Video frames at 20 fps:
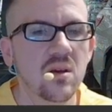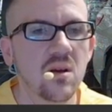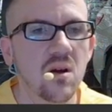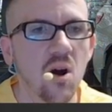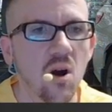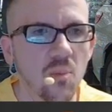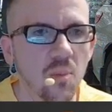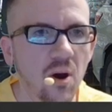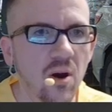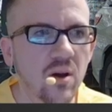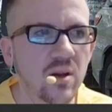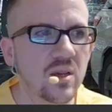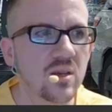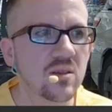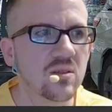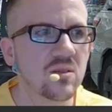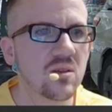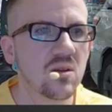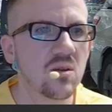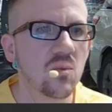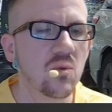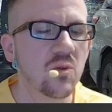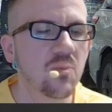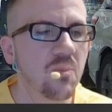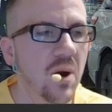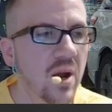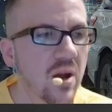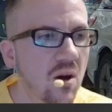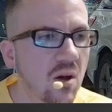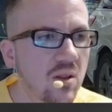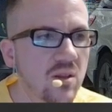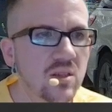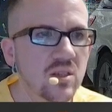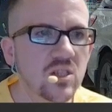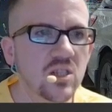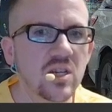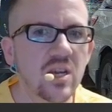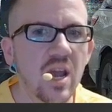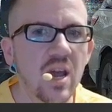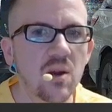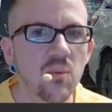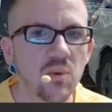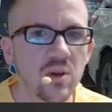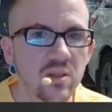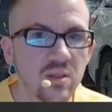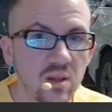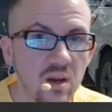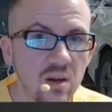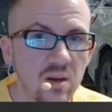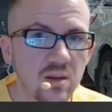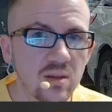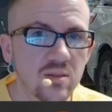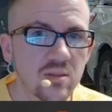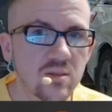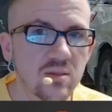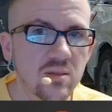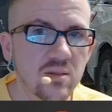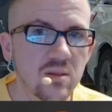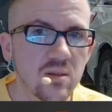our bodies, with biology, and with nines.